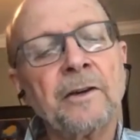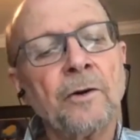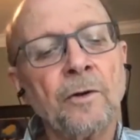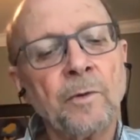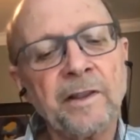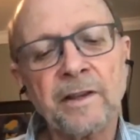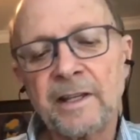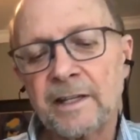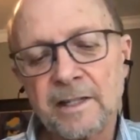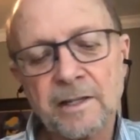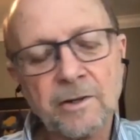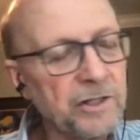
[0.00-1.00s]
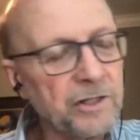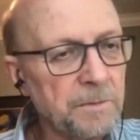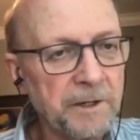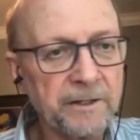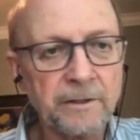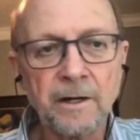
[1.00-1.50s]
or whether that's
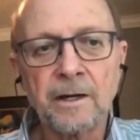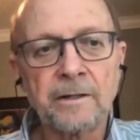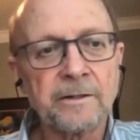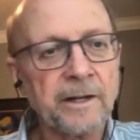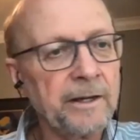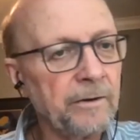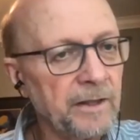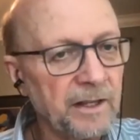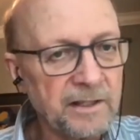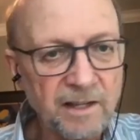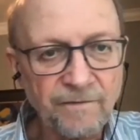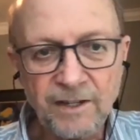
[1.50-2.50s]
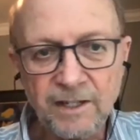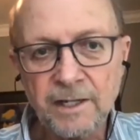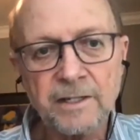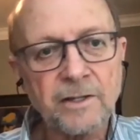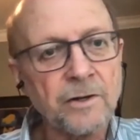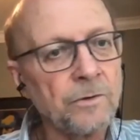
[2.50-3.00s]
Conspirare, or that's a
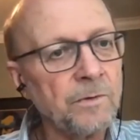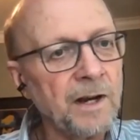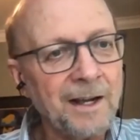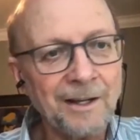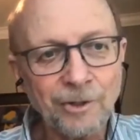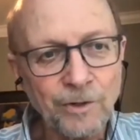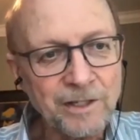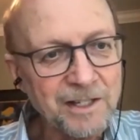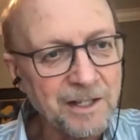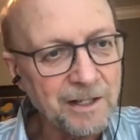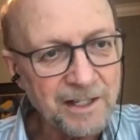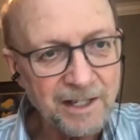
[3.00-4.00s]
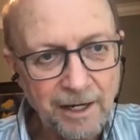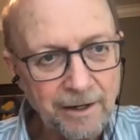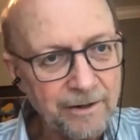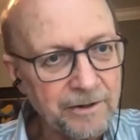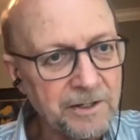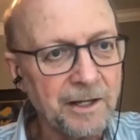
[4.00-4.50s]
Phoenix Chorale, or it's the
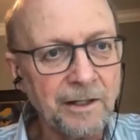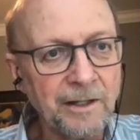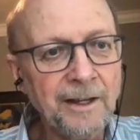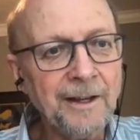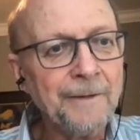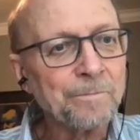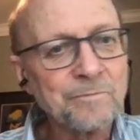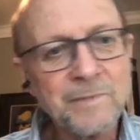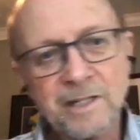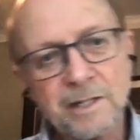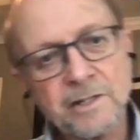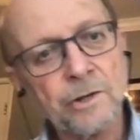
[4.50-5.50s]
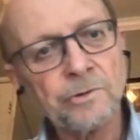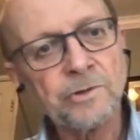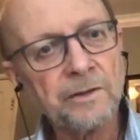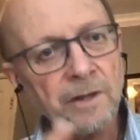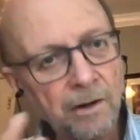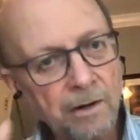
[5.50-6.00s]
singers in Minnesota.
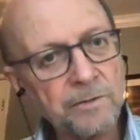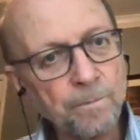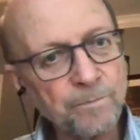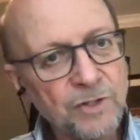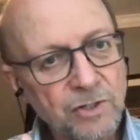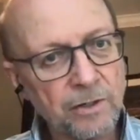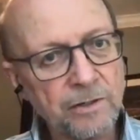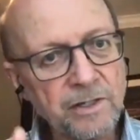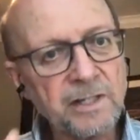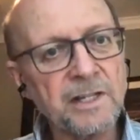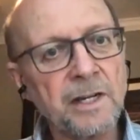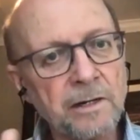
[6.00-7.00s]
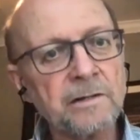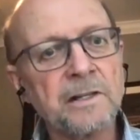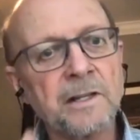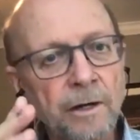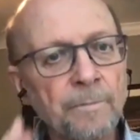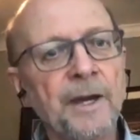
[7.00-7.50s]
There are certain singers
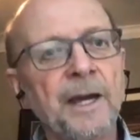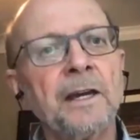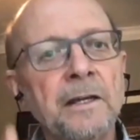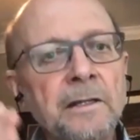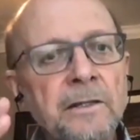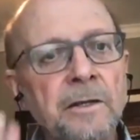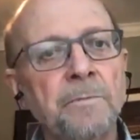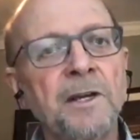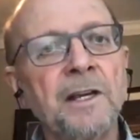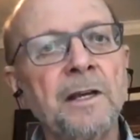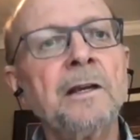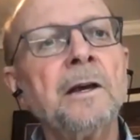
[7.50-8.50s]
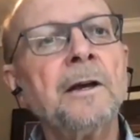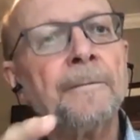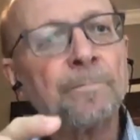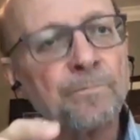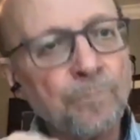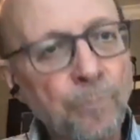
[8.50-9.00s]
that are paid to be
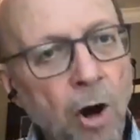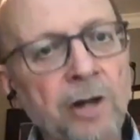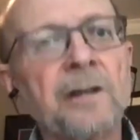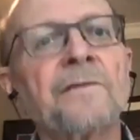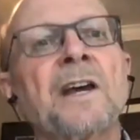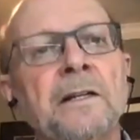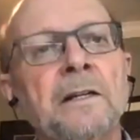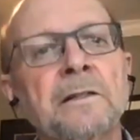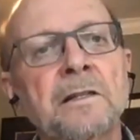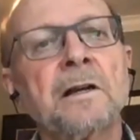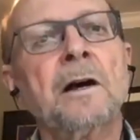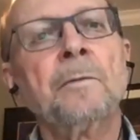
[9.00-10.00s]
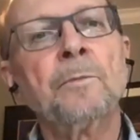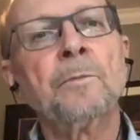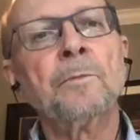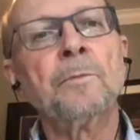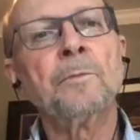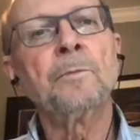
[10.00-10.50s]
part of that ensemble,
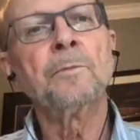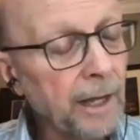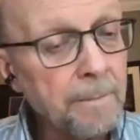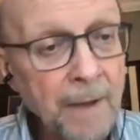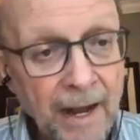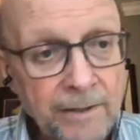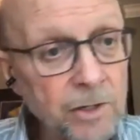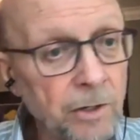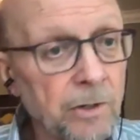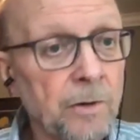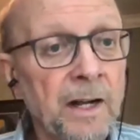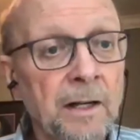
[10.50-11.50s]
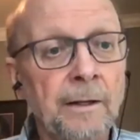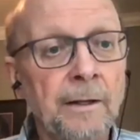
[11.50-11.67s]
or LA Master Chorale,